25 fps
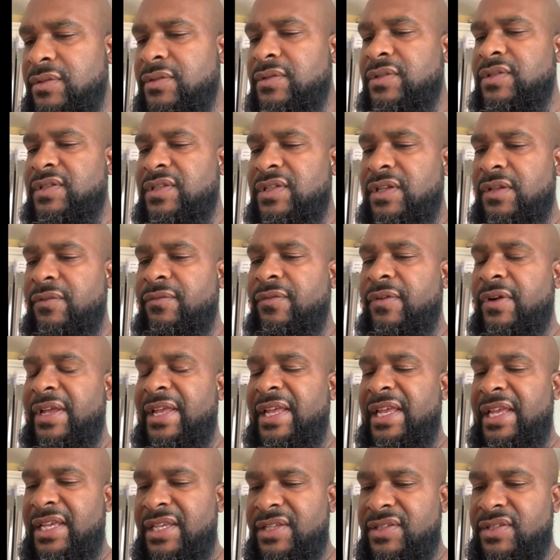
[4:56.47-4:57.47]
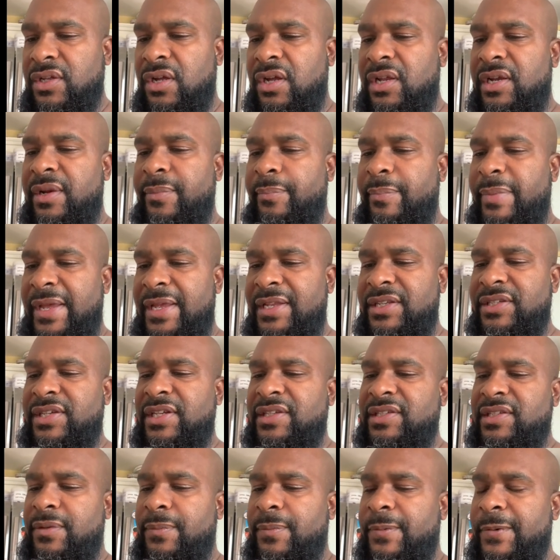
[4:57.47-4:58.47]
Silva is on the bench
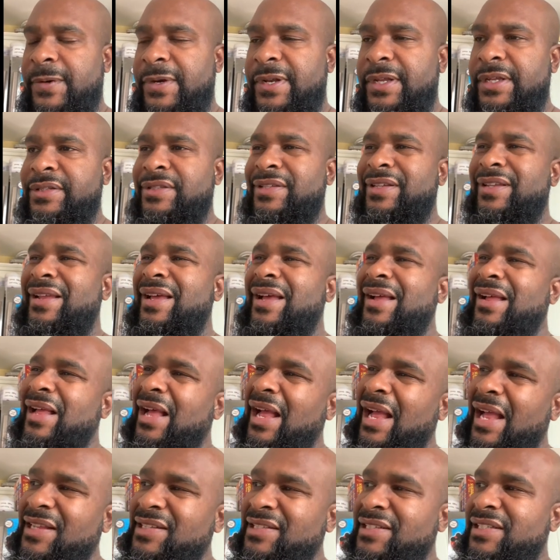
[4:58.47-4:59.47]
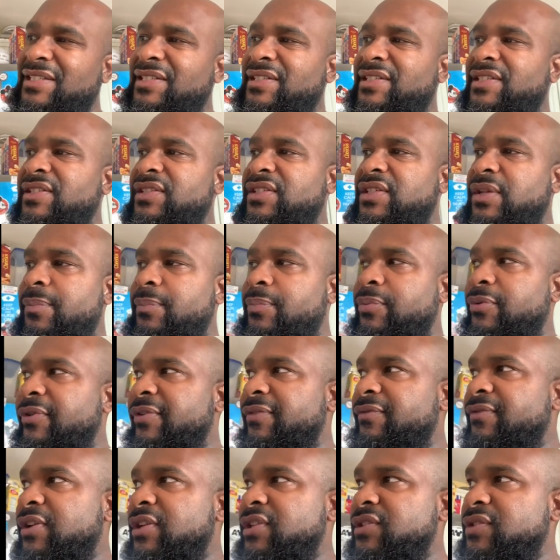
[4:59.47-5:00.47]
as I predicted. I did see
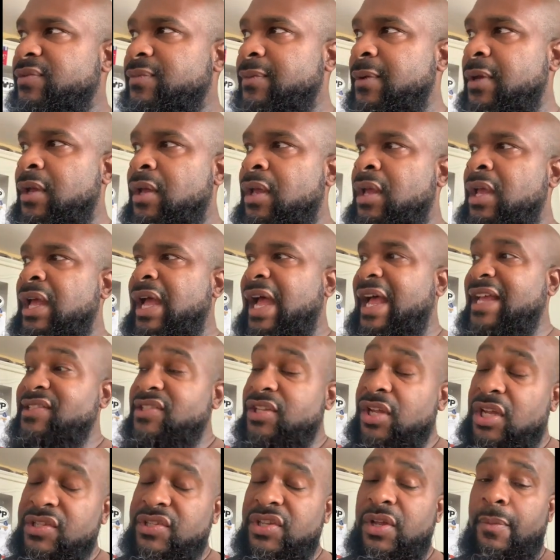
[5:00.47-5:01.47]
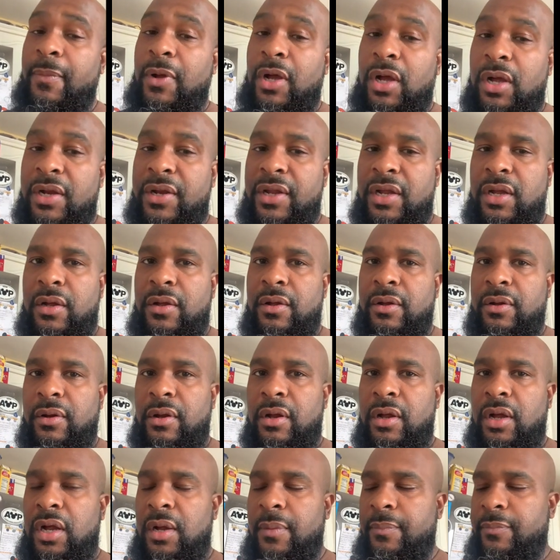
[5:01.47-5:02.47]
I saw some other
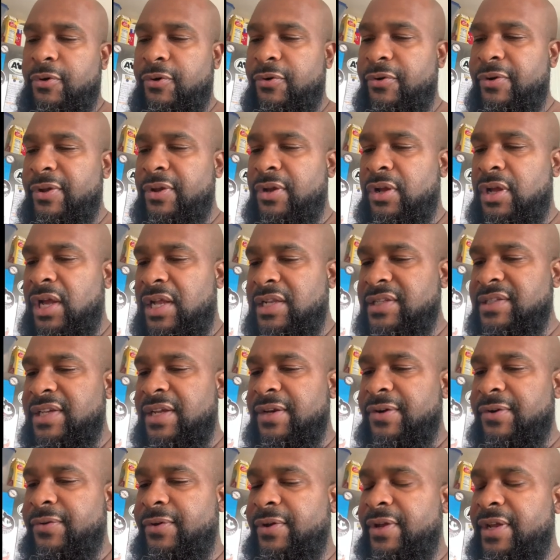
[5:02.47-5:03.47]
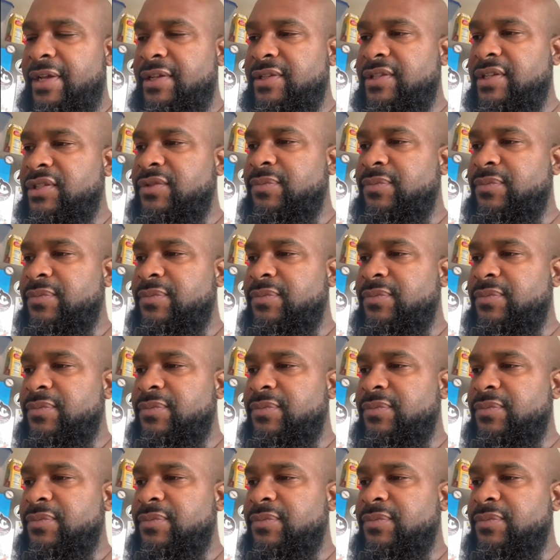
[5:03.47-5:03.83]
content creators